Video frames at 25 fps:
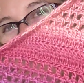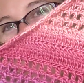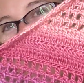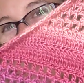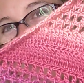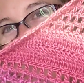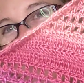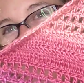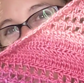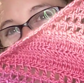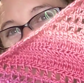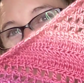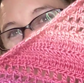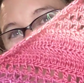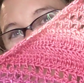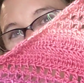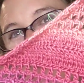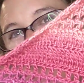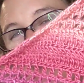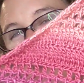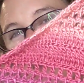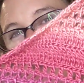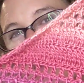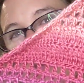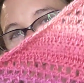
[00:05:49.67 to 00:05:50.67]
the right one
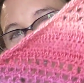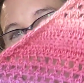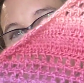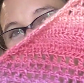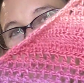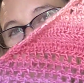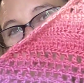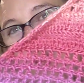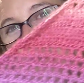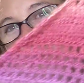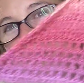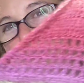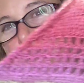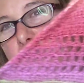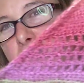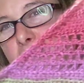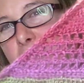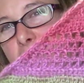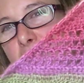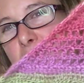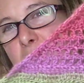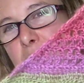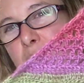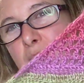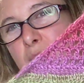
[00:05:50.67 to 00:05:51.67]
anyway. I can't find
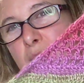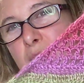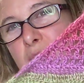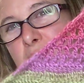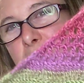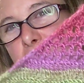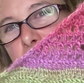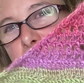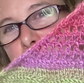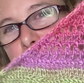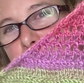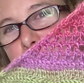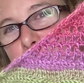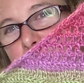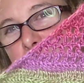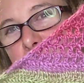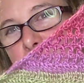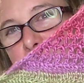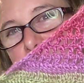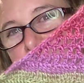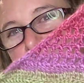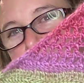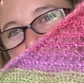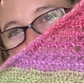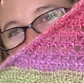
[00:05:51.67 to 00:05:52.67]

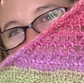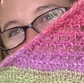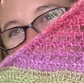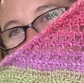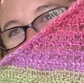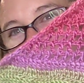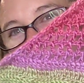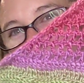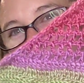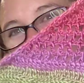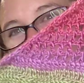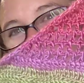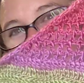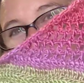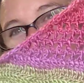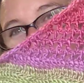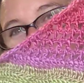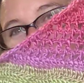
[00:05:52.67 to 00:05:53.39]
with these stitches,